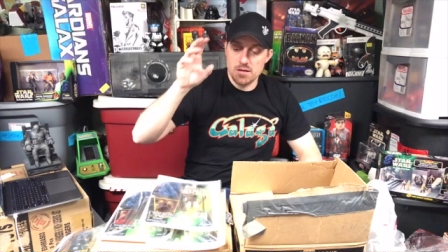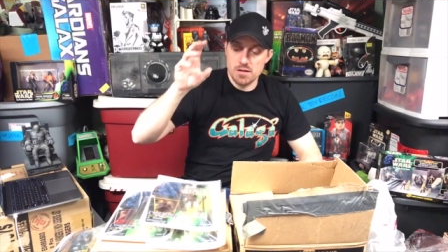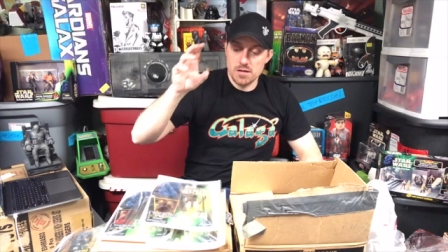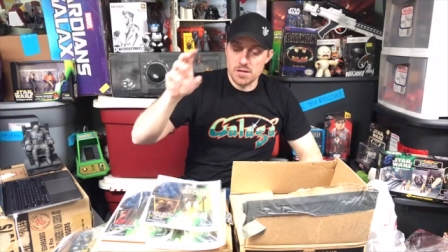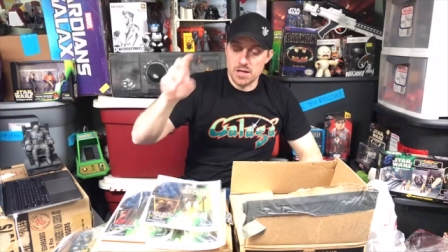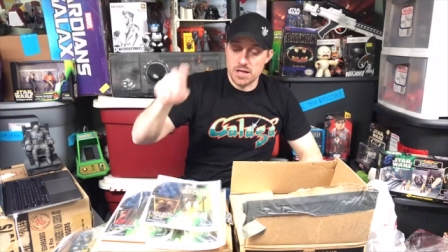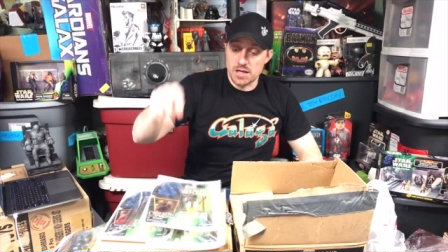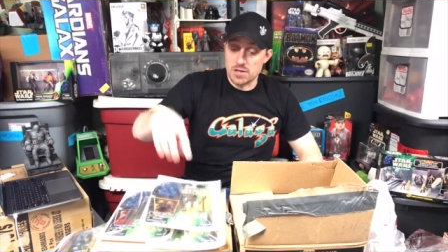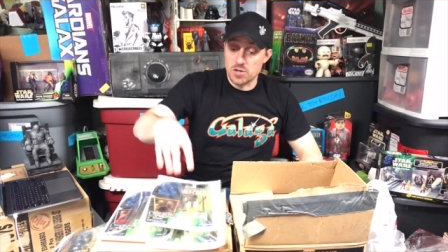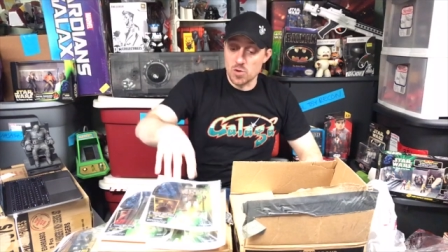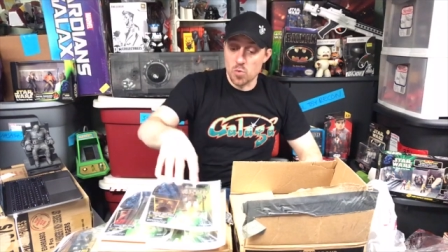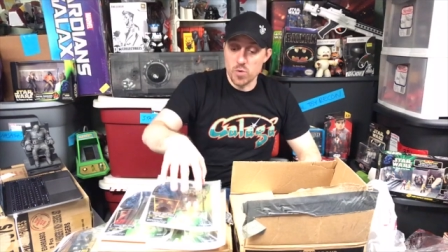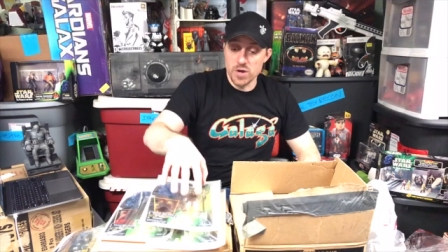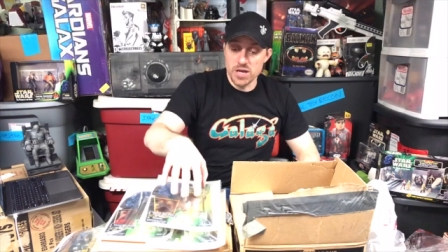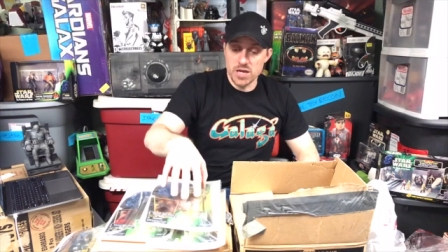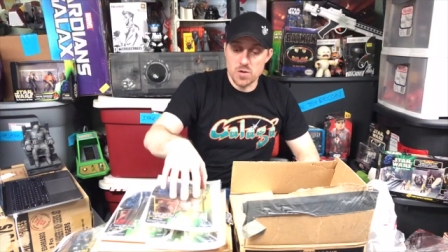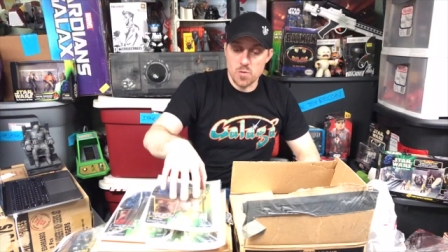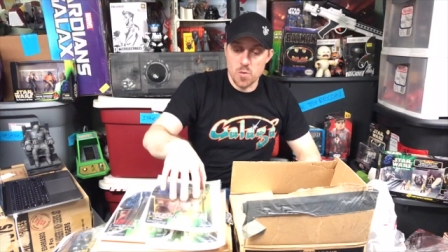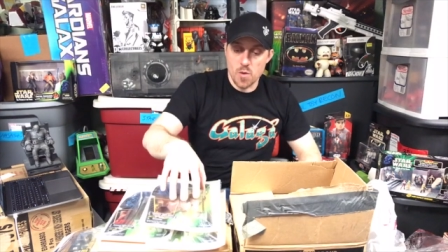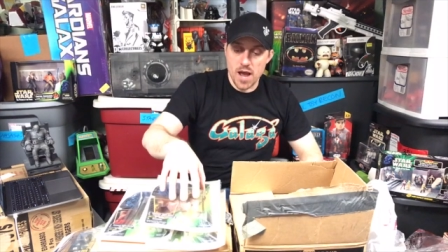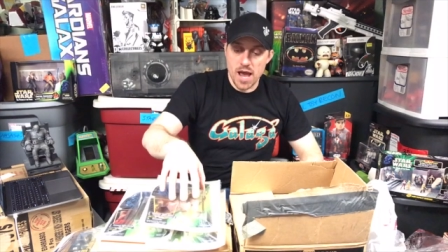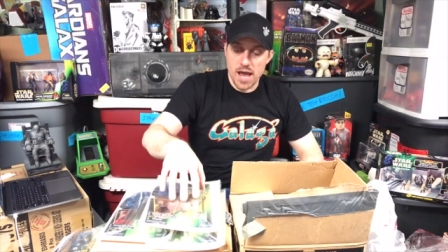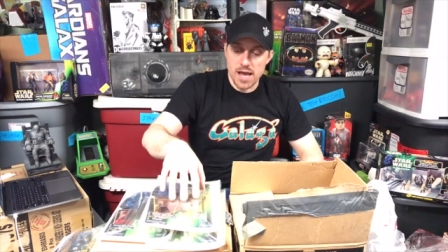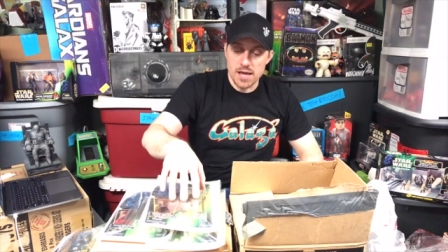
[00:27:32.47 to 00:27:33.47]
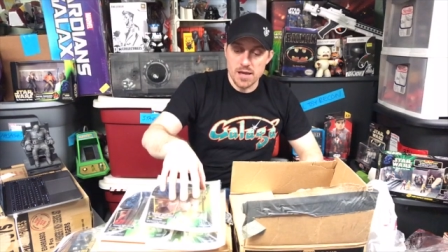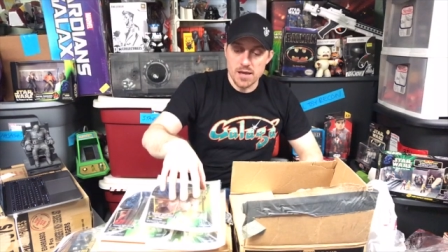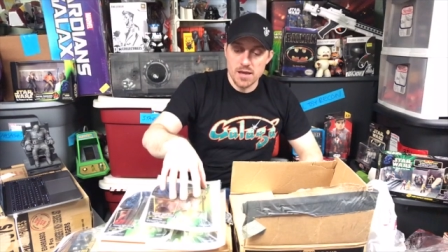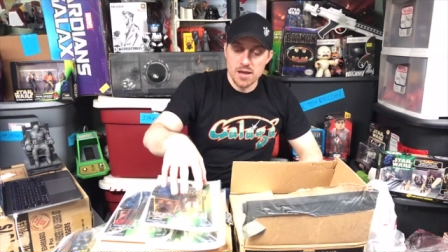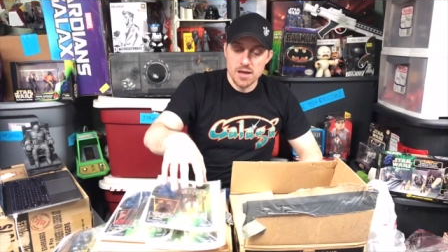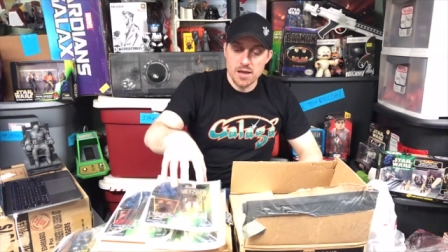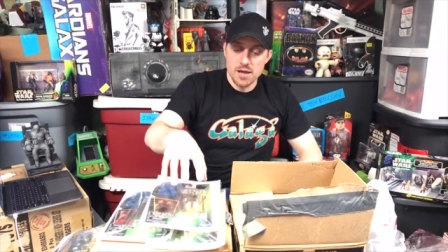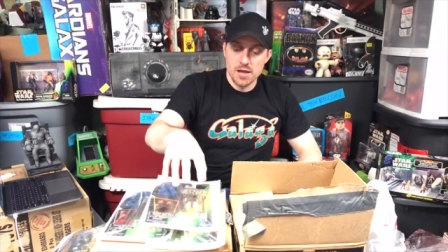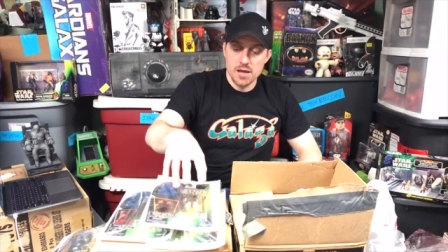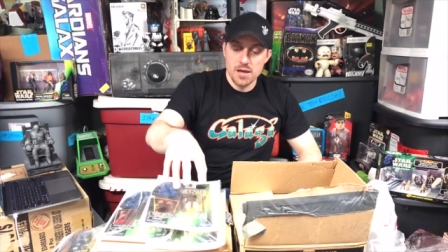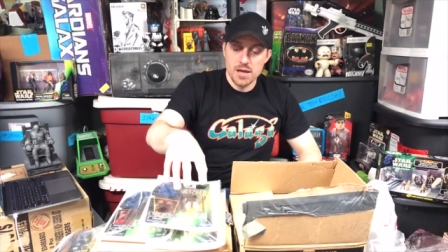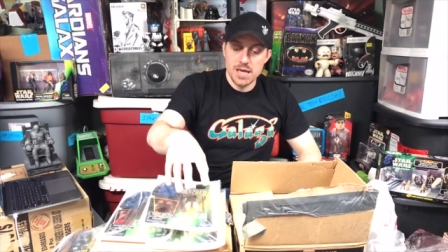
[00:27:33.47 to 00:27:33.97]
like the Weakway,
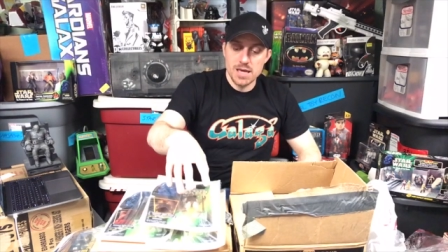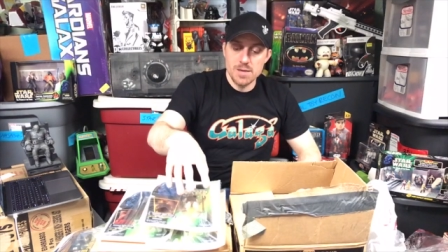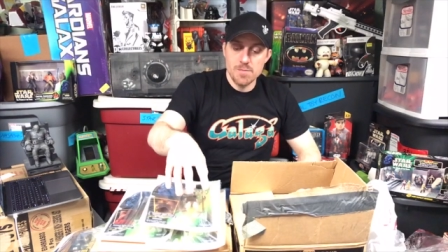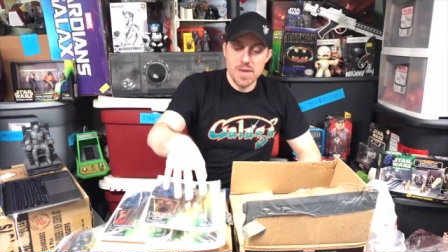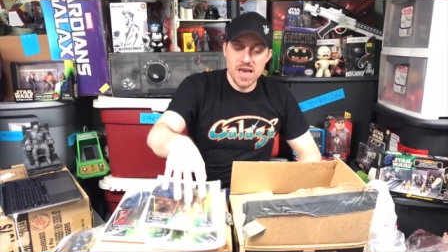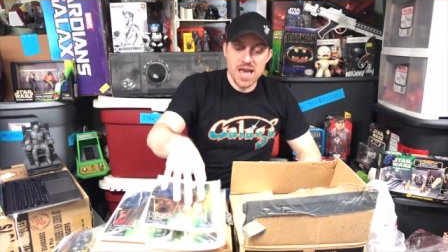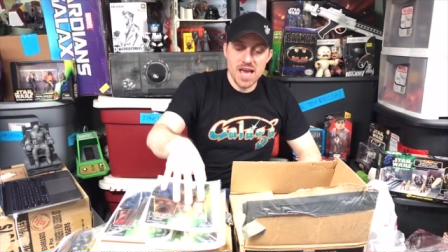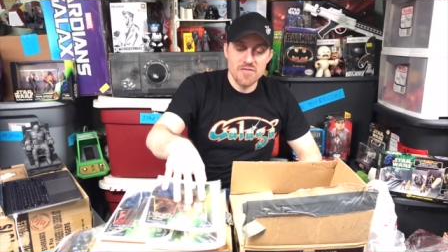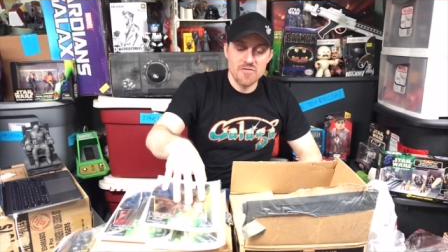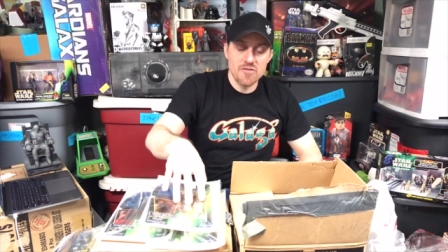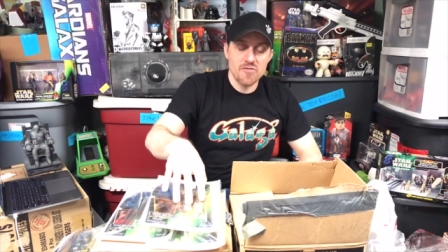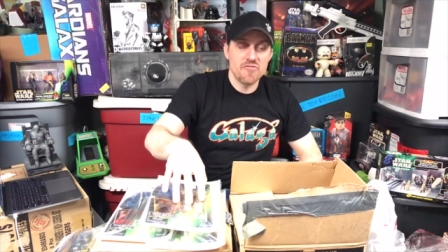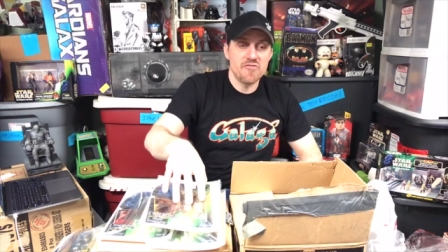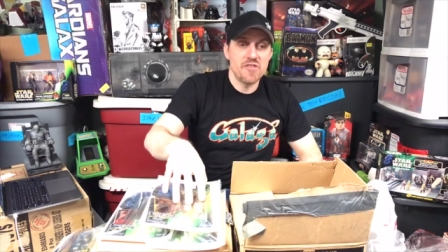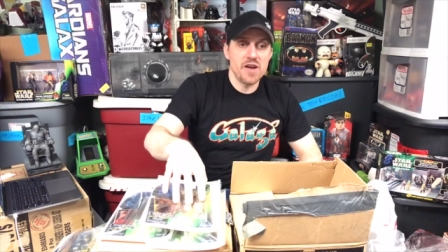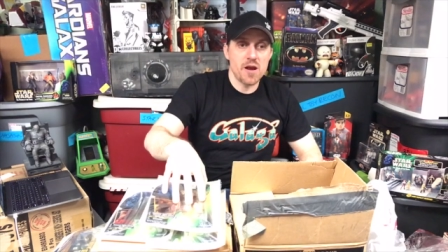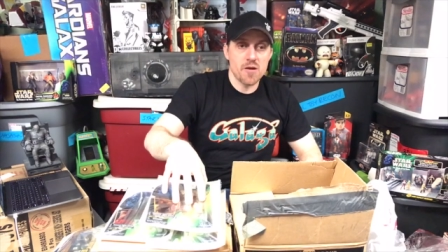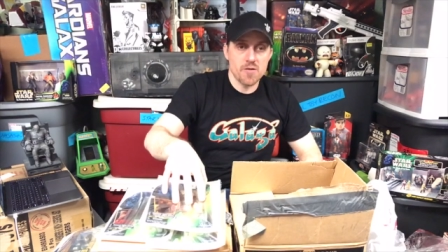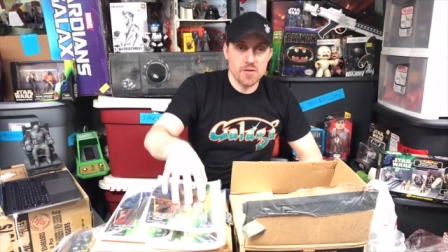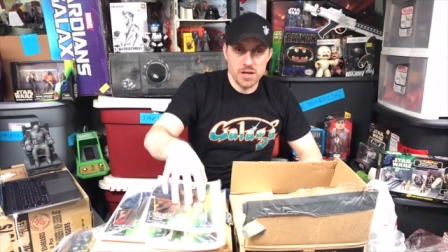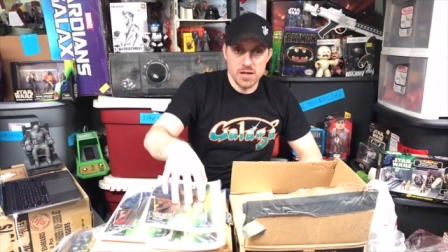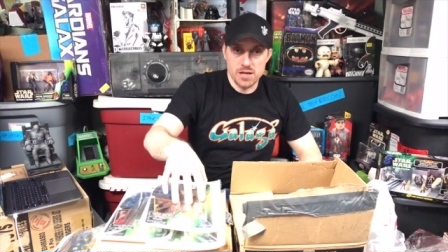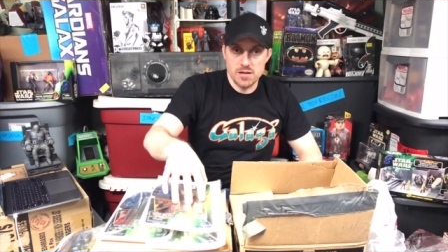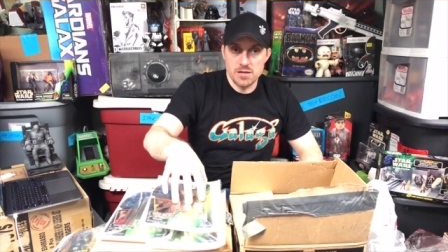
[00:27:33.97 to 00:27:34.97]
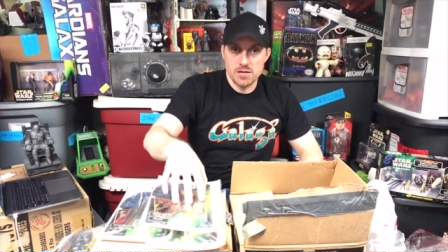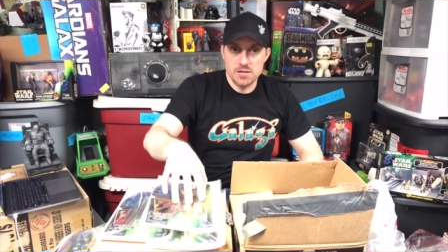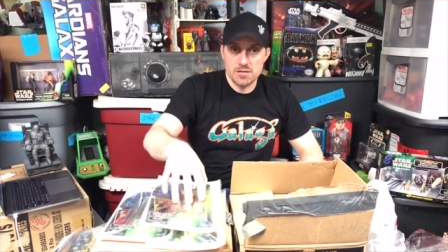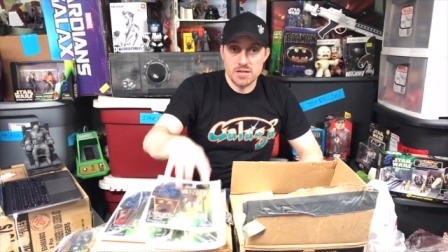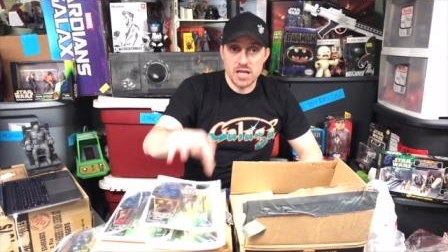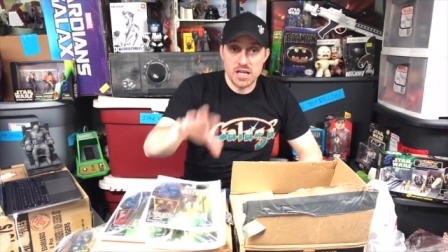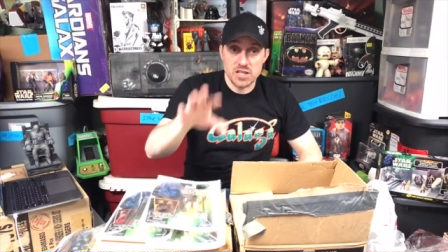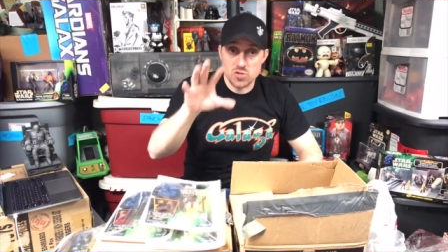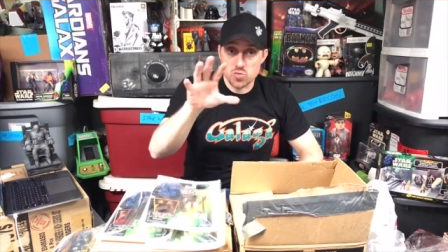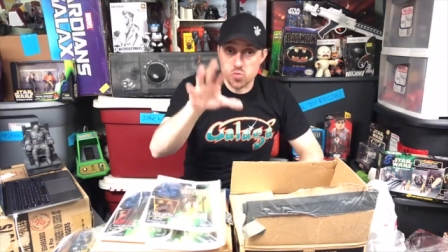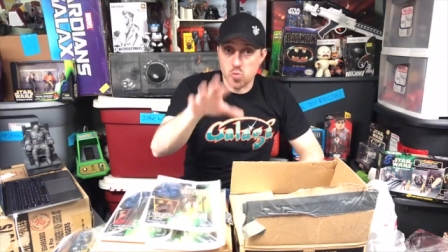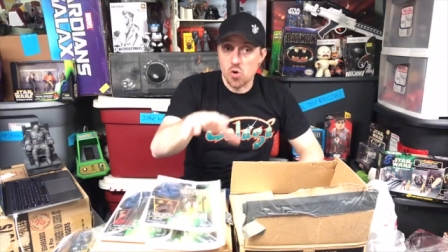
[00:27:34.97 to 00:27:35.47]
he may have a variant
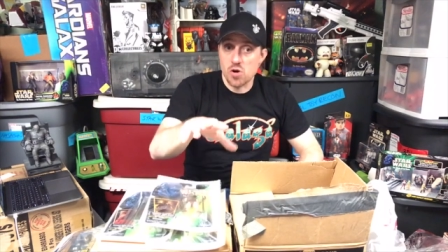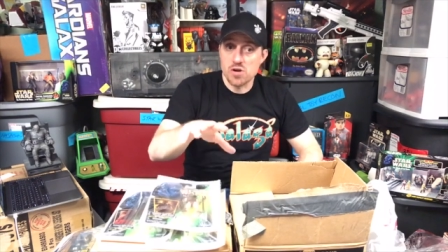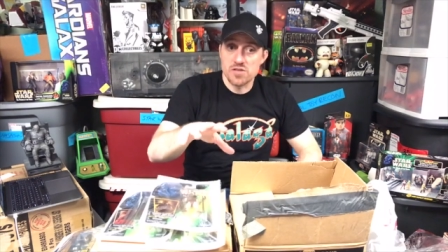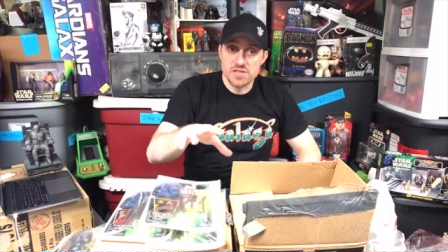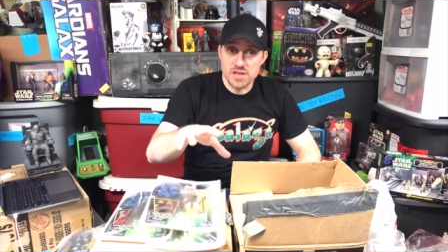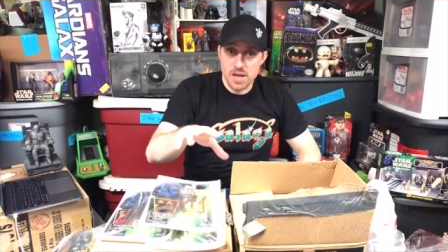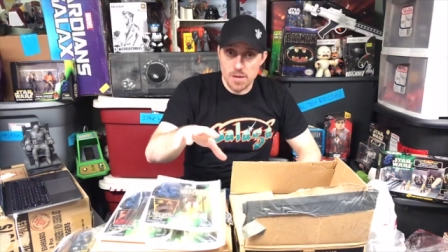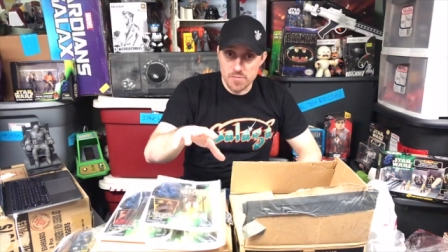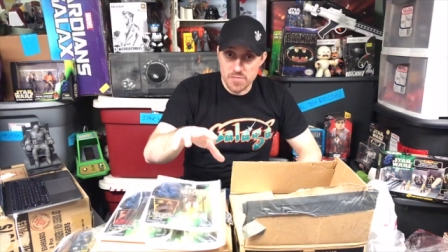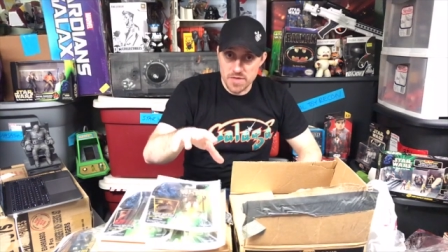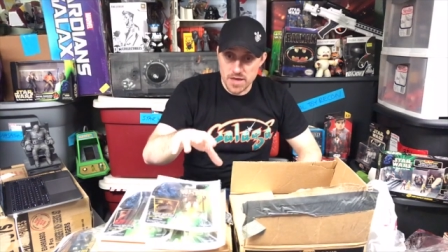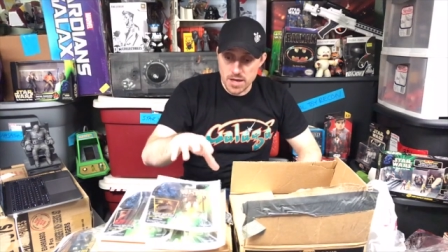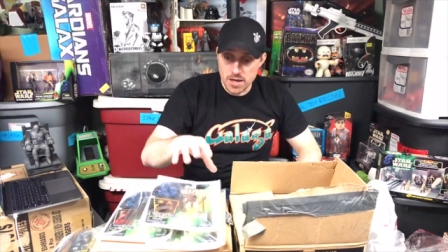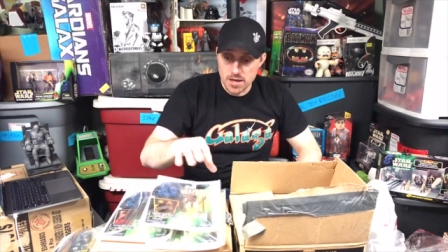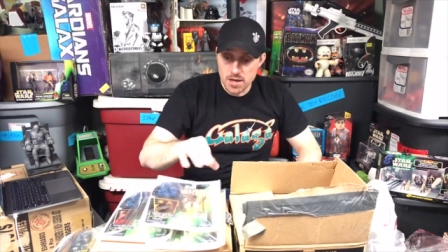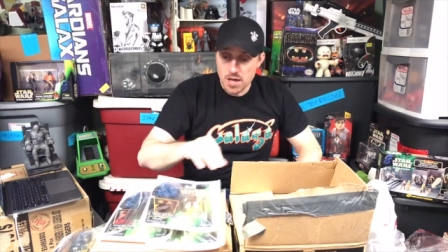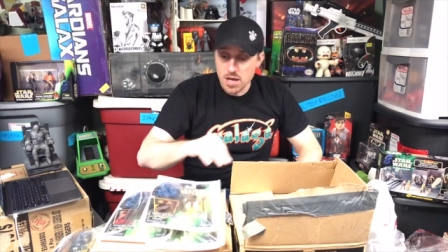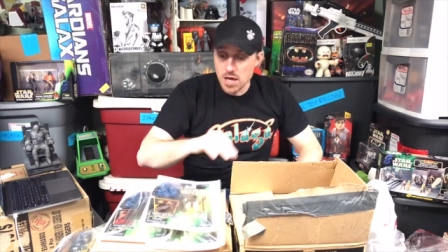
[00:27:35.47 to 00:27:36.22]
that's worth something.